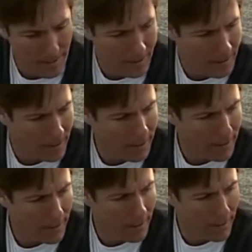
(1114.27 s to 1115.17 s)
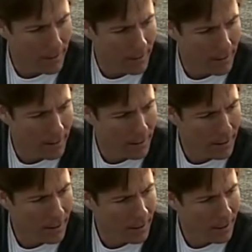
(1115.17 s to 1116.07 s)
to grab someone else's silly
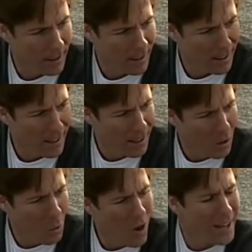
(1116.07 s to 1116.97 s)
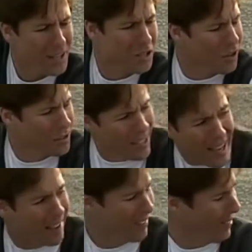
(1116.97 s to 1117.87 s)
string and use it all up. What is your
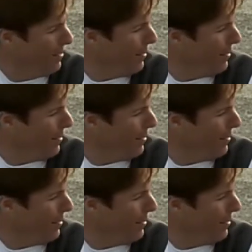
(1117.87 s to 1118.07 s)
deal?